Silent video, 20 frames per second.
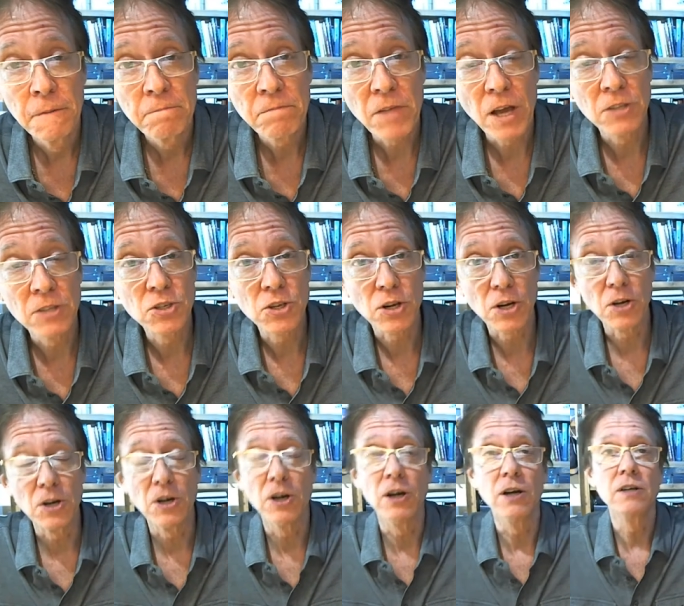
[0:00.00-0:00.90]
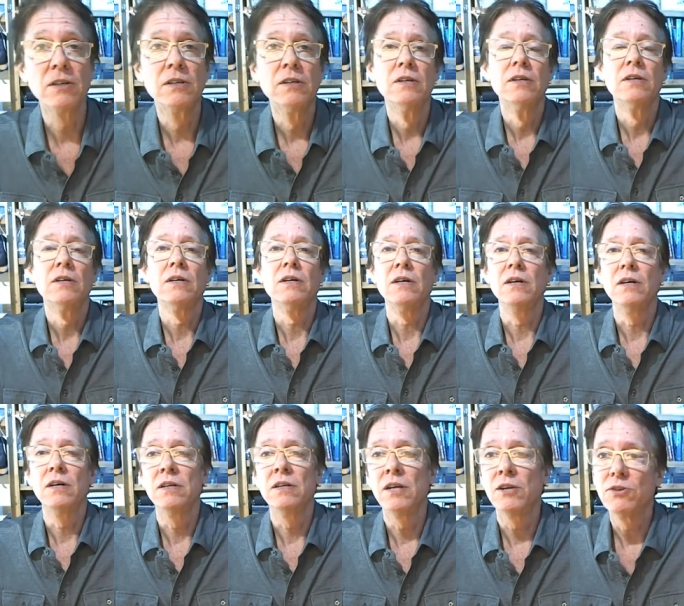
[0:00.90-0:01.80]
Unzicker,
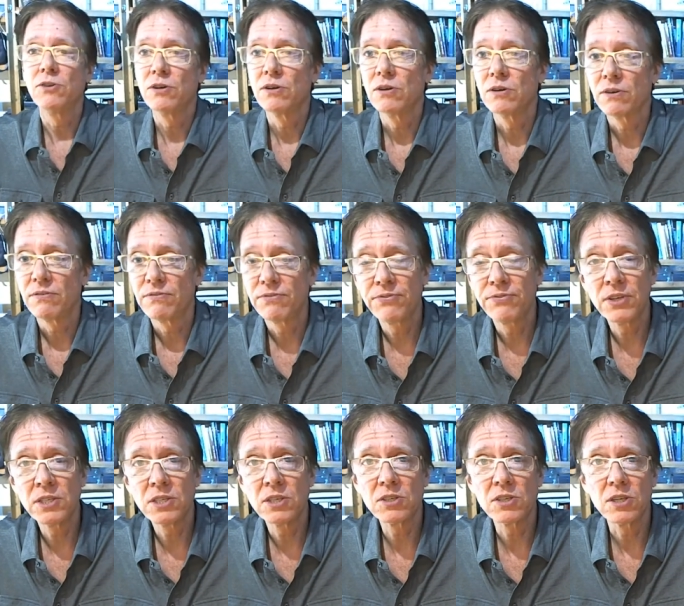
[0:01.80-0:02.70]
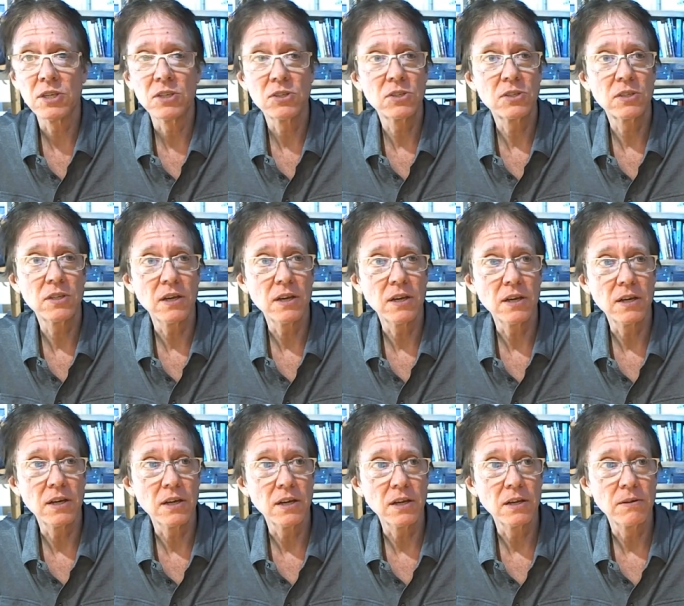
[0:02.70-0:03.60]
uh, another physicist,
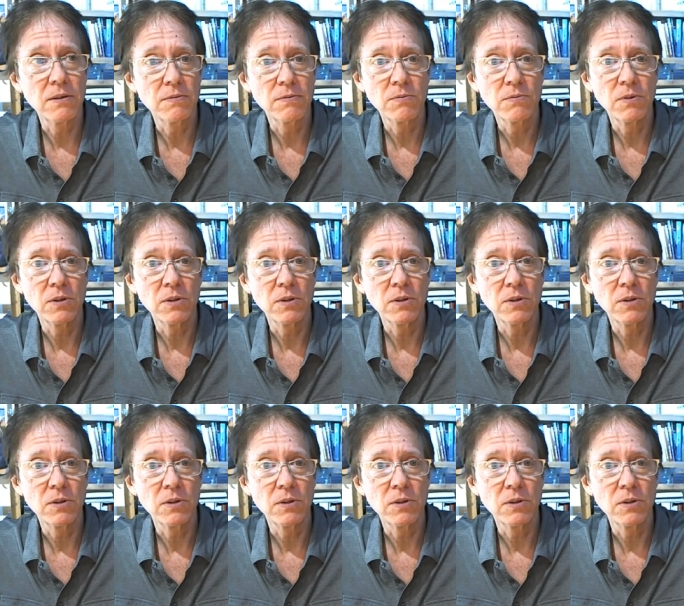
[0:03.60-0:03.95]
uh,